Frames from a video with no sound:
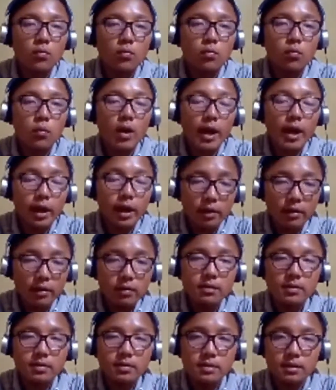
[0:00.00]

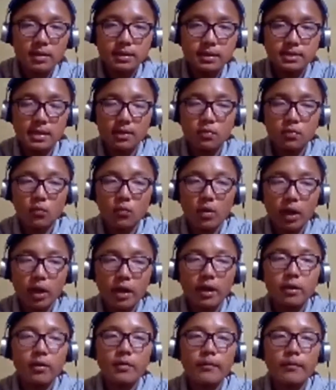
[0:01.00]
while, let's say
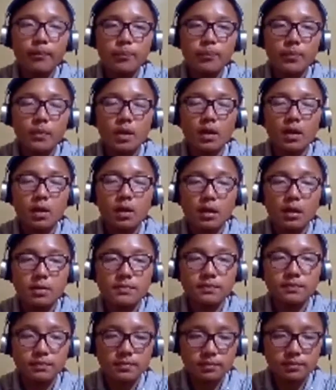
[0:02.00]
while,
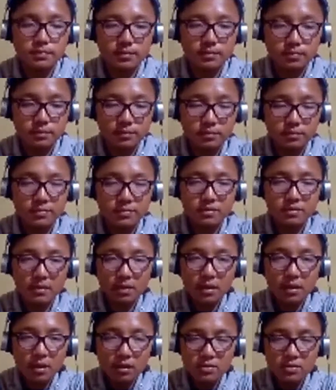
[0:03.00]
so
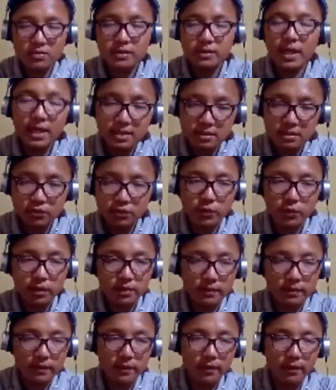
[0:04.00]
that's true
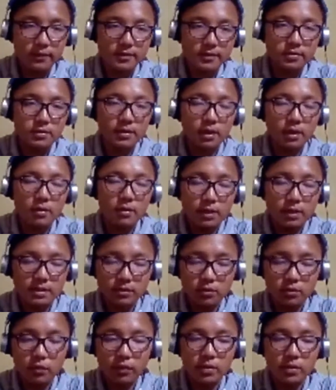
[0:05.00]
and false. So now
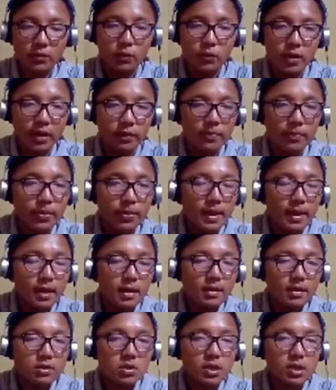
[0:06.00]
let's go with the while.
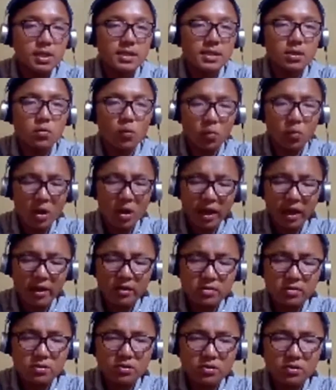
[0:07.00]
So let's say
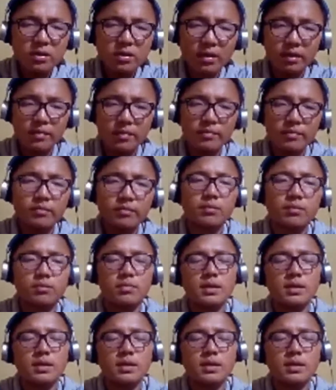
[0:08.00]
while sonum